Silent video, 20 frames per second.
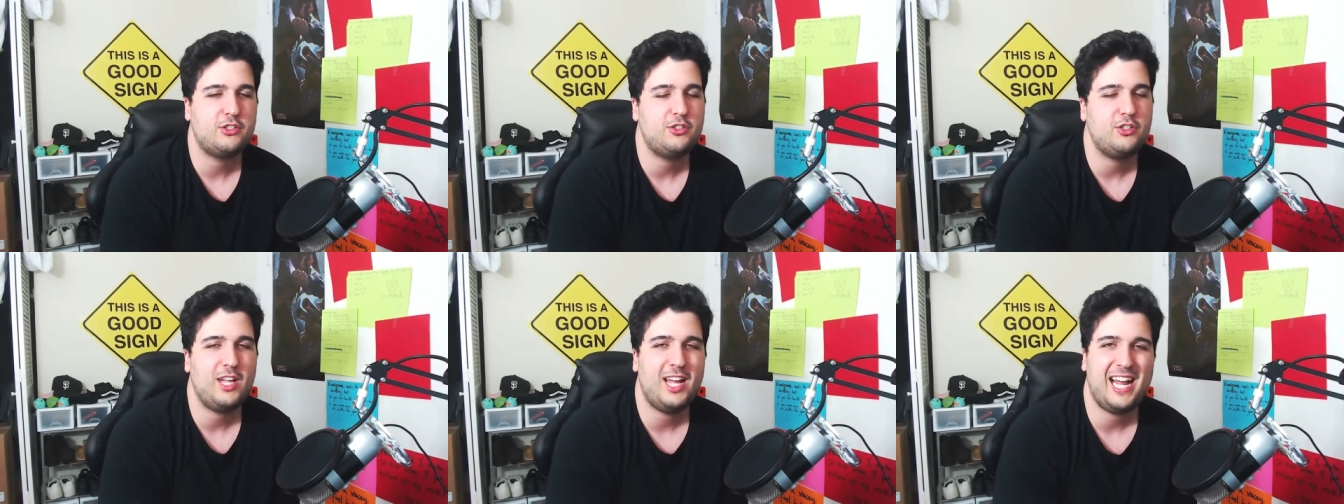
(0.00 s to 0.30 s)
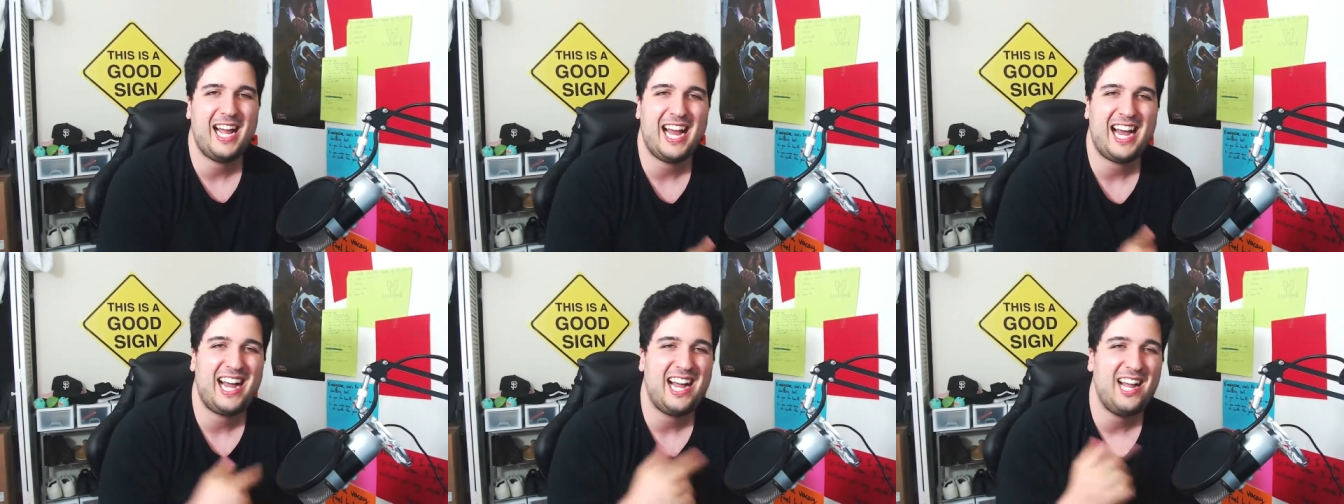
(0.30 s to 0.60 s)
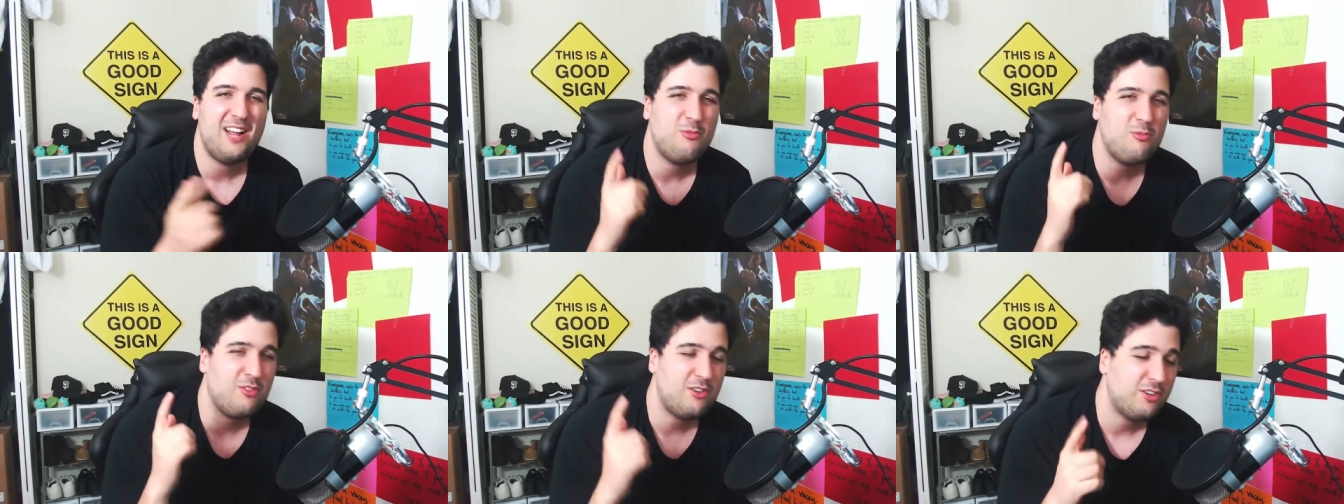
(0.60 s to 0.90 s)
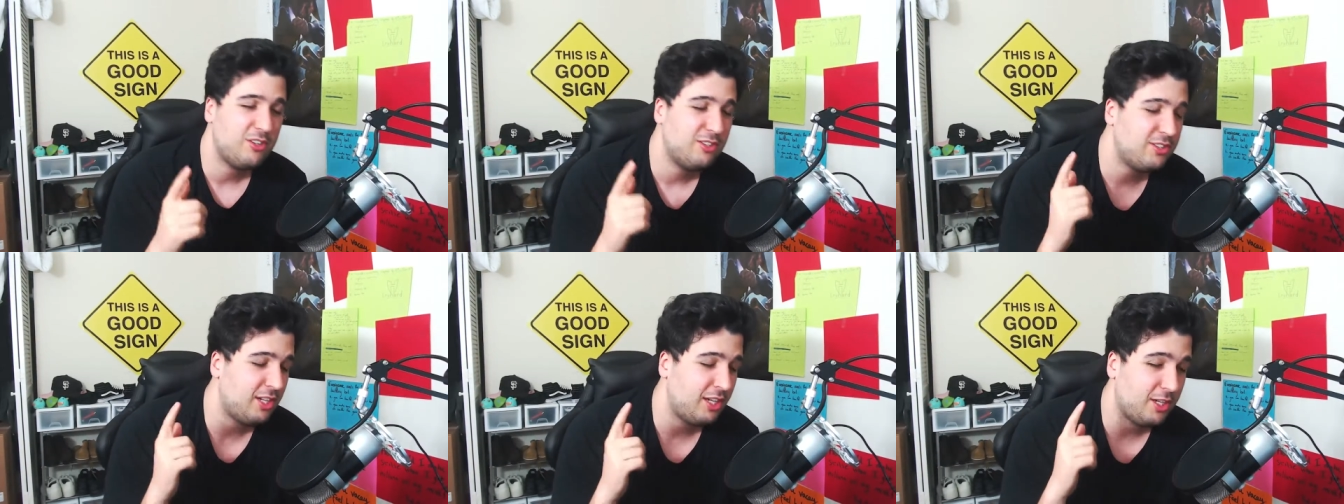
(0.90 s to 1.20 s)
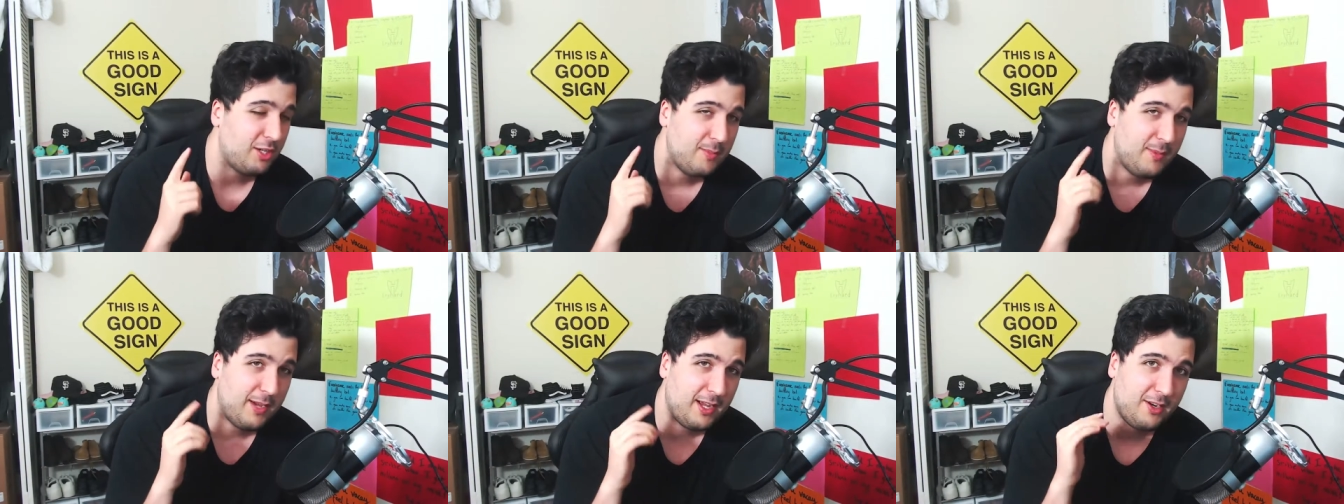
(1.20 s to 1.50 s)
Today I want to
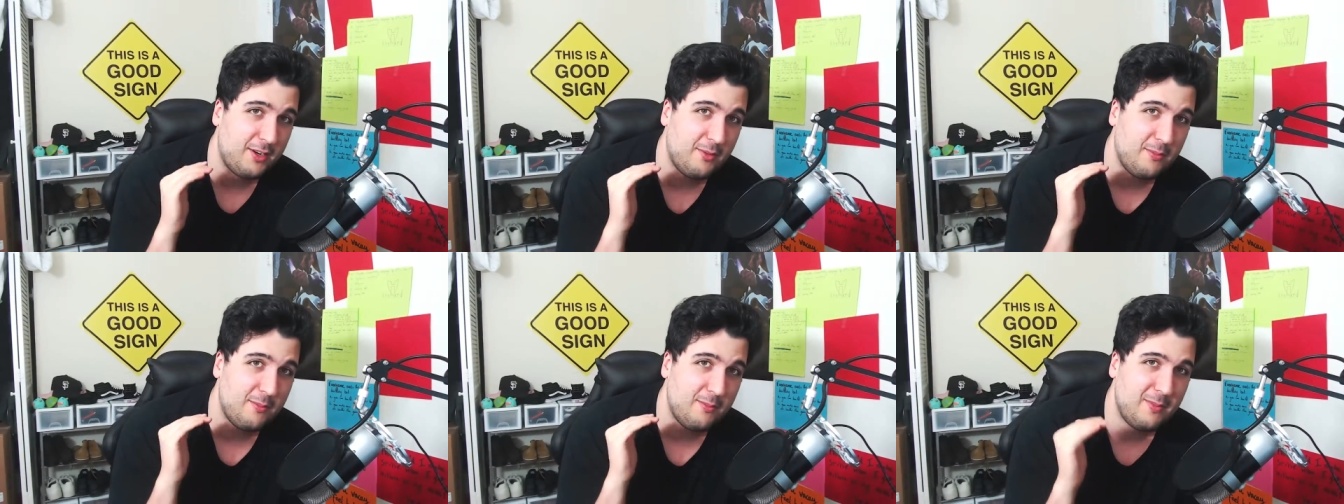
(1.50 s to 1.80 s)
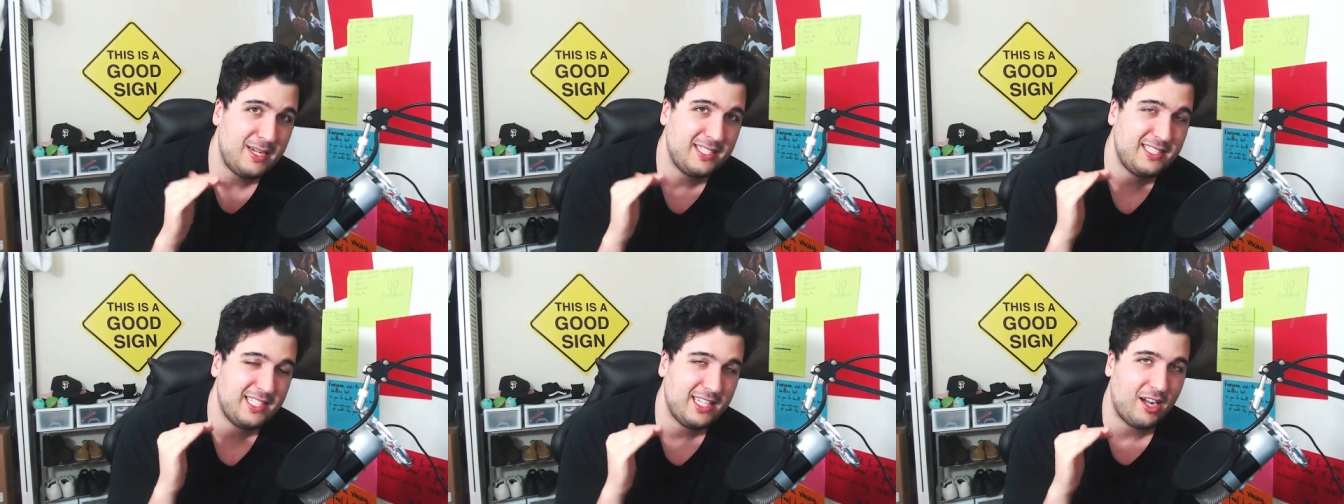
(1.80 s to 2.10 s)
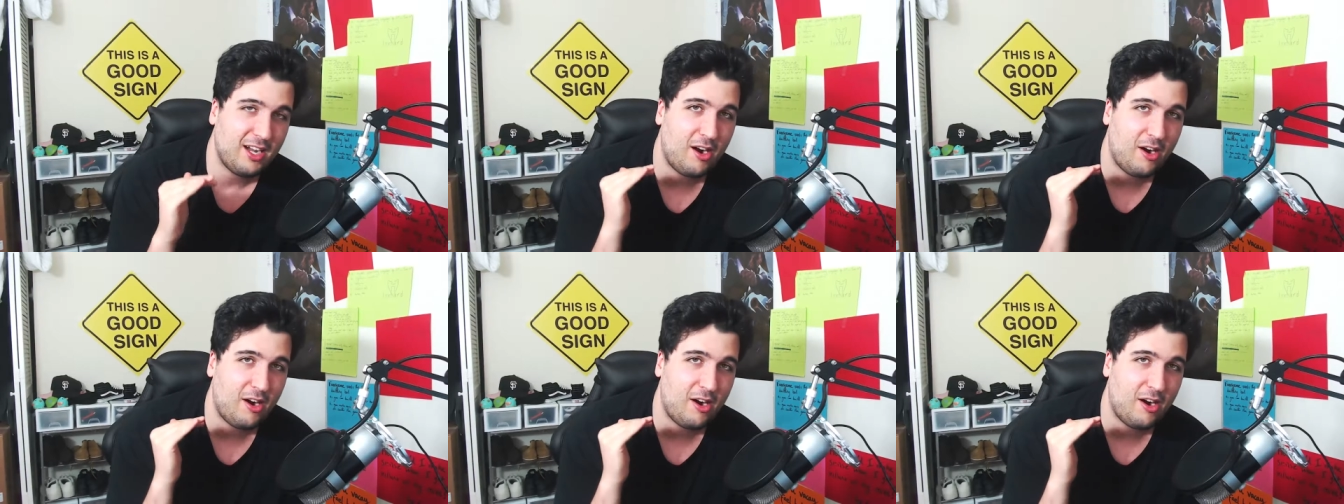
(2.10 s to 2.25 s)
talk about an amazing